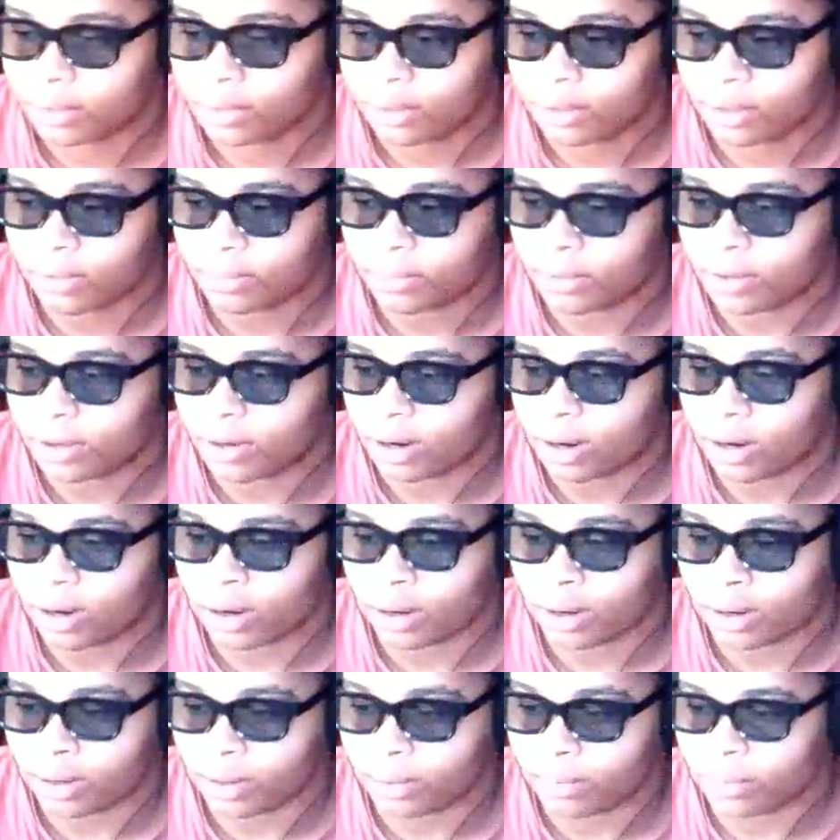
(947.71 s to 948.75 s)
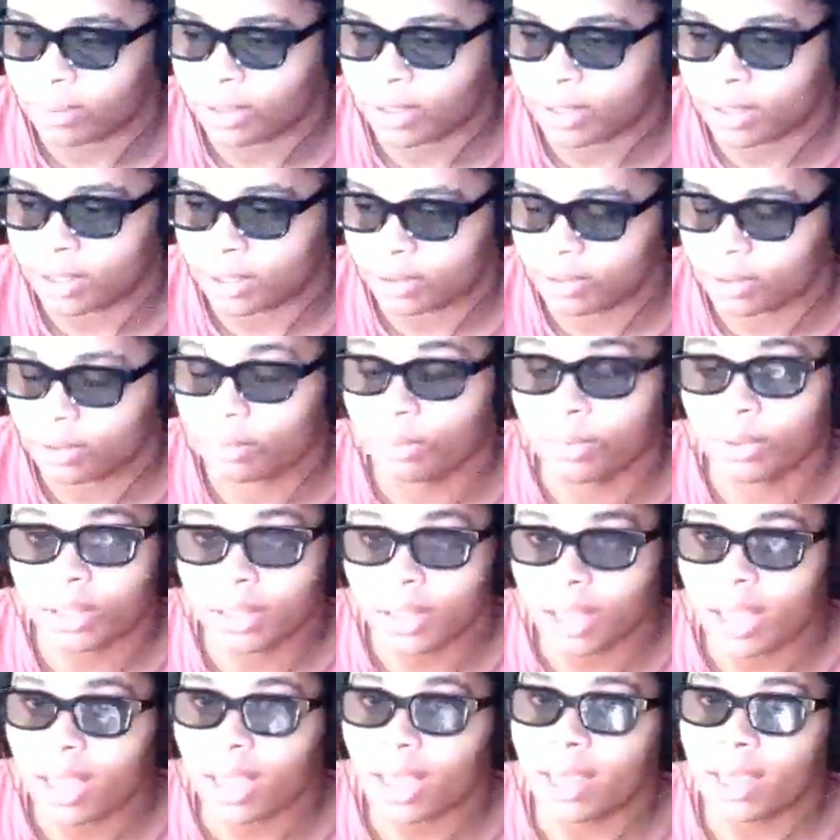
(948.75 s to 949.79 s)
It's been hard, man. It really
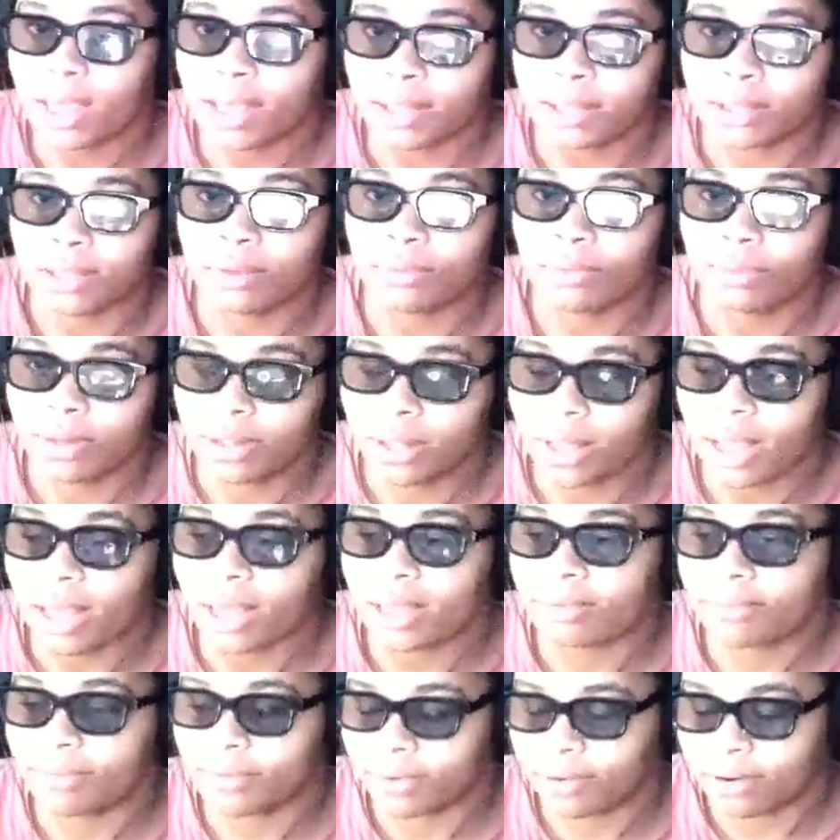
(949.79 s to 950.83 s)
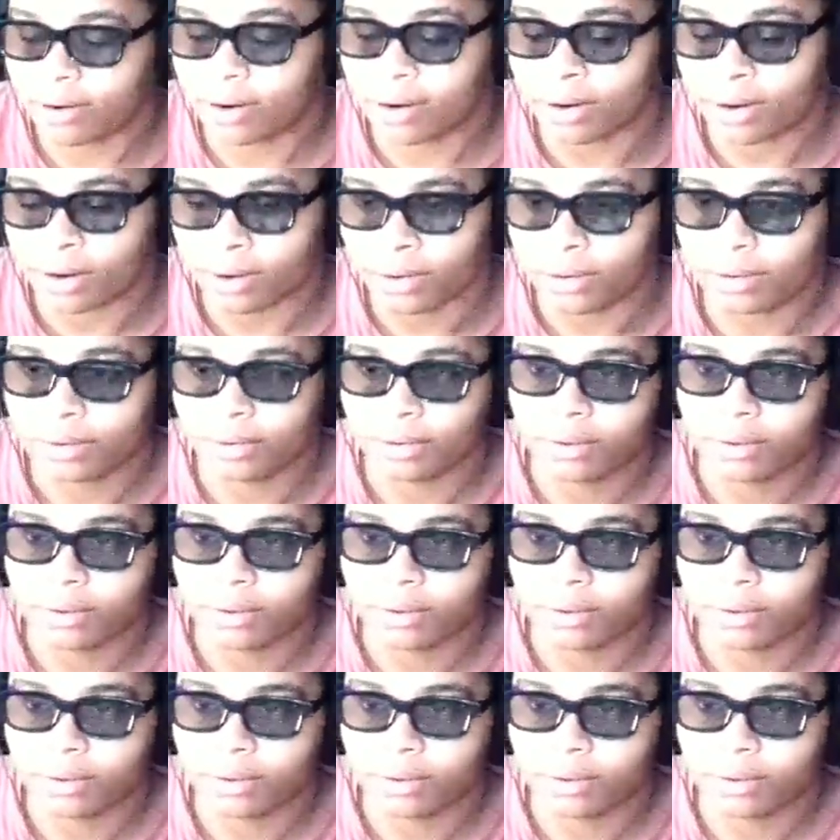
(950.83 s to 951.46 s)
has. It really has been hard.